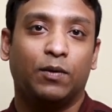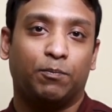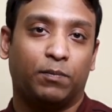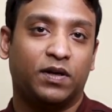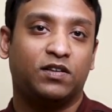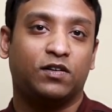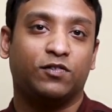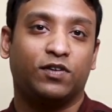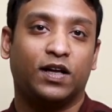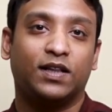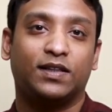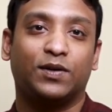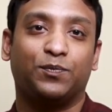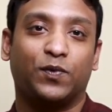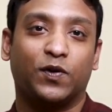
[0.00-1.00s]
best of
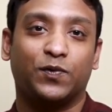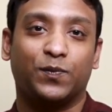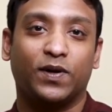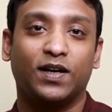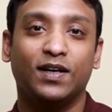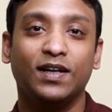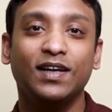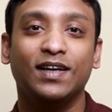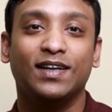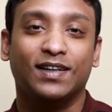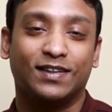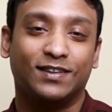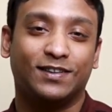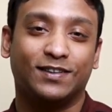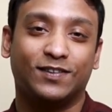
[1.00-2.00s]
health and prosperity.
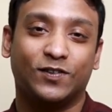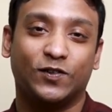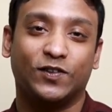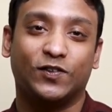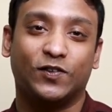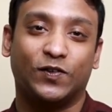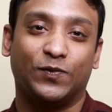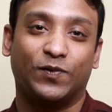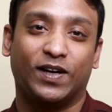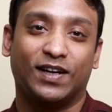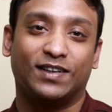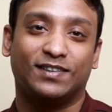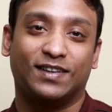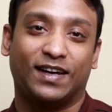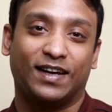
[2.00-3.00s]
This is Sujit
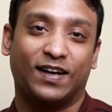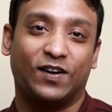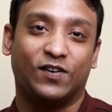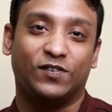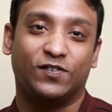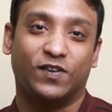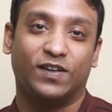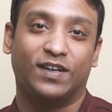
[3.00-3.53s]
Sukumaran signing off.